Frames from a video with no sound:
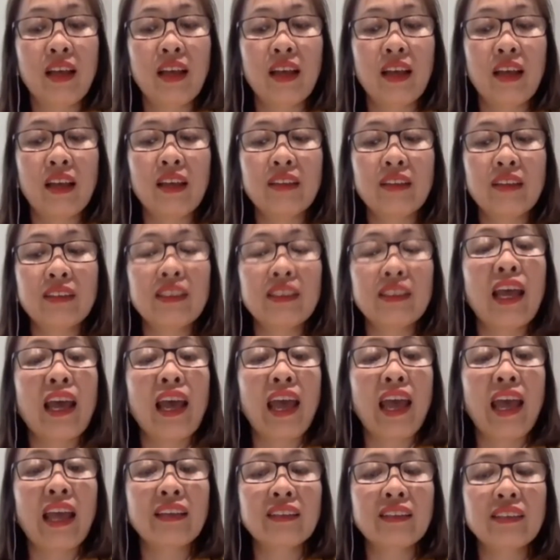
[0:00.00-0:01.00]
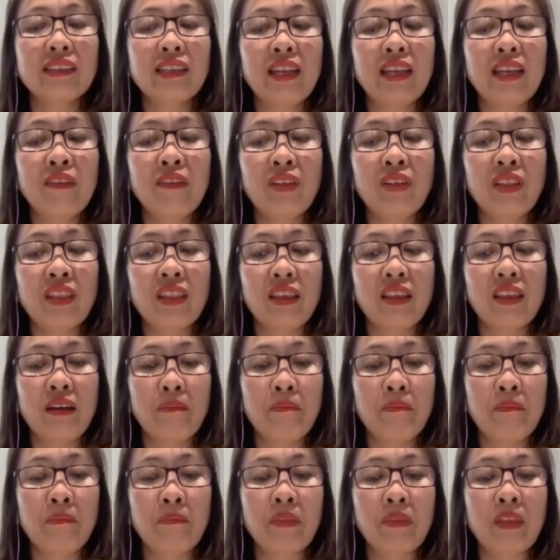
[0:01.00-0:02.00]
It has given
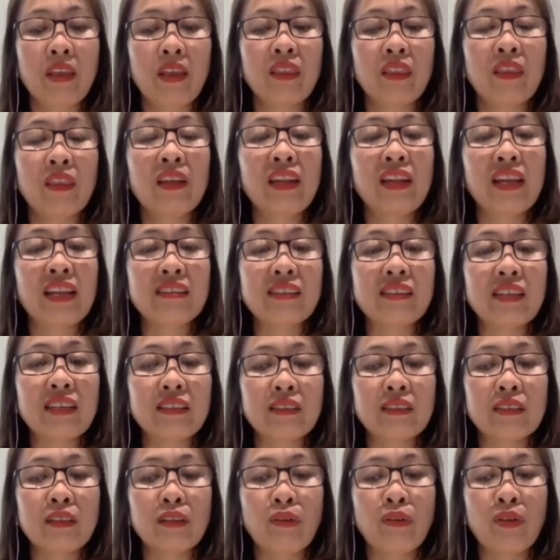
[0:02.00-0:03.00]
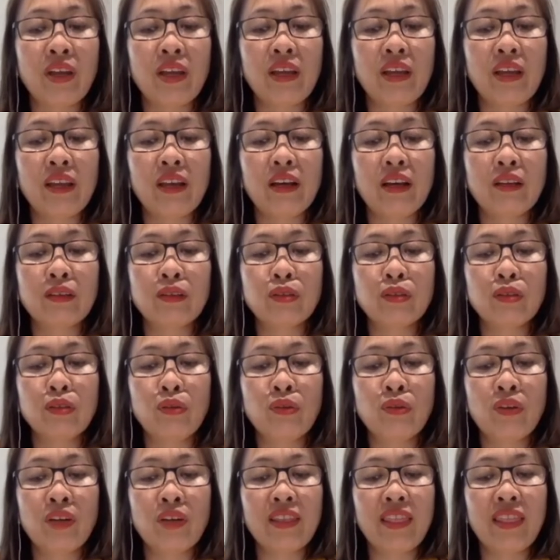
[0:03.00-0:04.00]
them the necessary
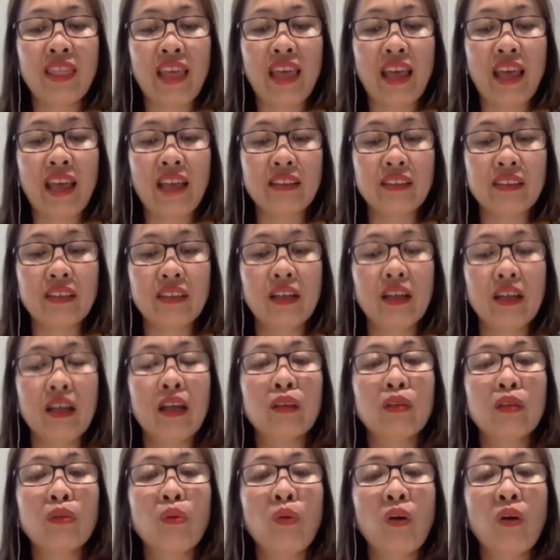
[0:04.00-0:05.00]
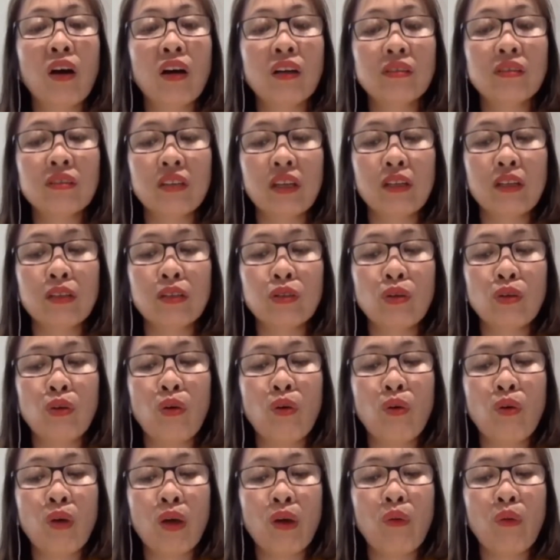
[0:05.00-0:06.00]
assurance that the world is
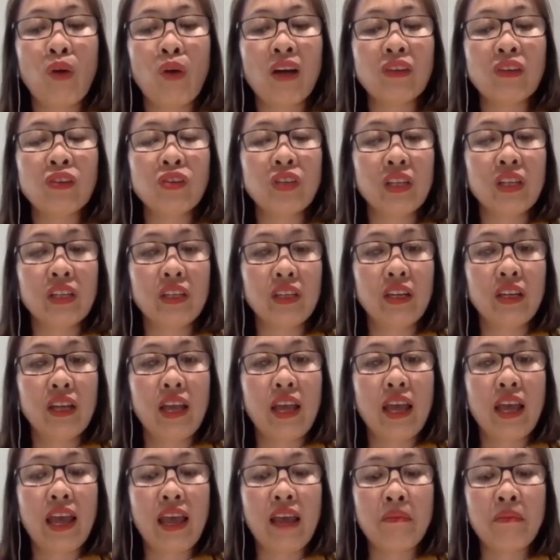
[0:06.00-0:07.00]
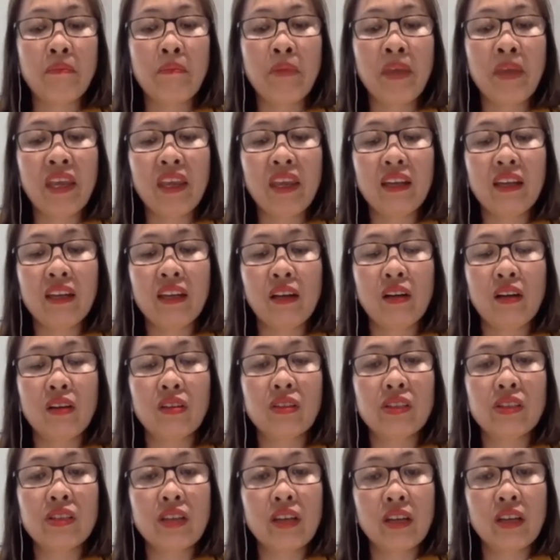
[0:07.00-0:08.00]
always watching and being
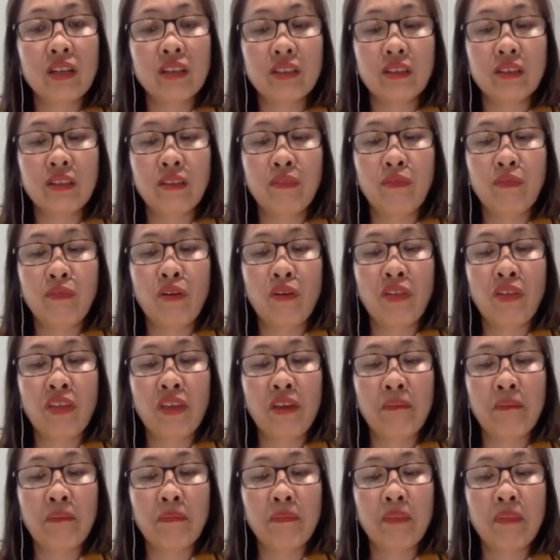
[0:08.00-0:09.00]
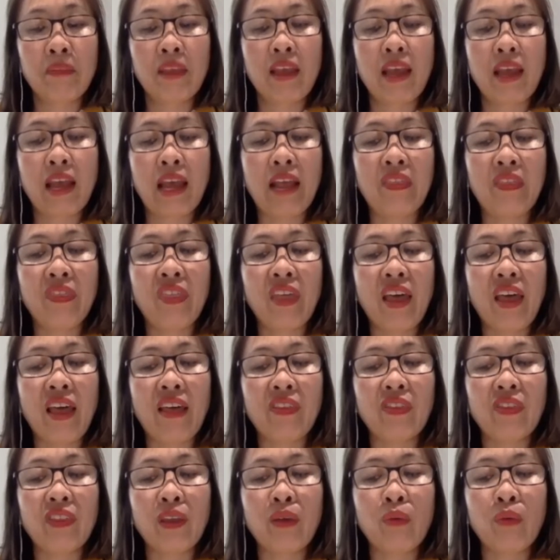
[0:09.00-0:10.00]
concerned for them, and that
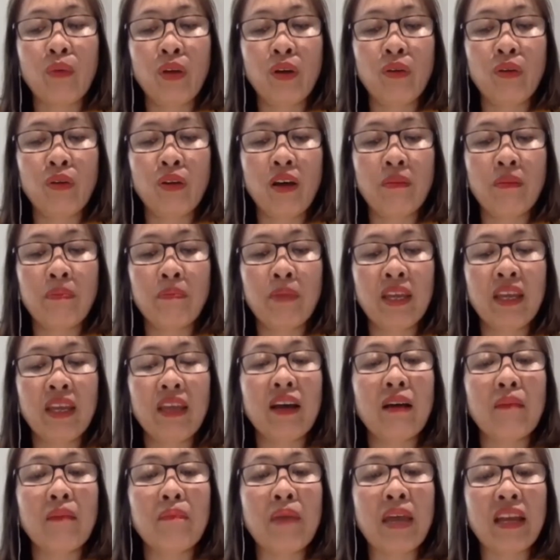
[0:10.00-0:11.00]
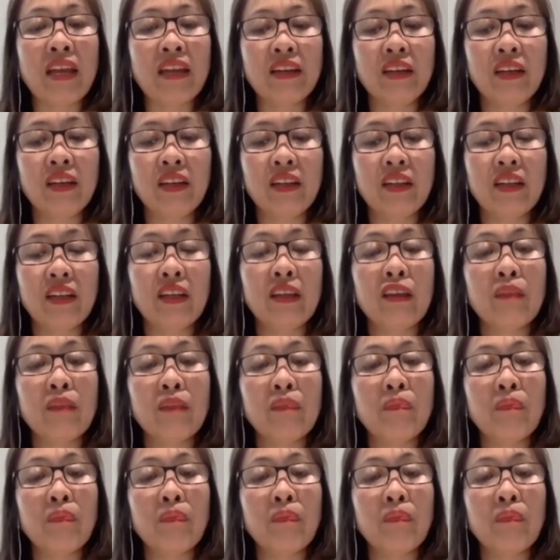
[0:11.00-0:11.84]
they will not be abandoned if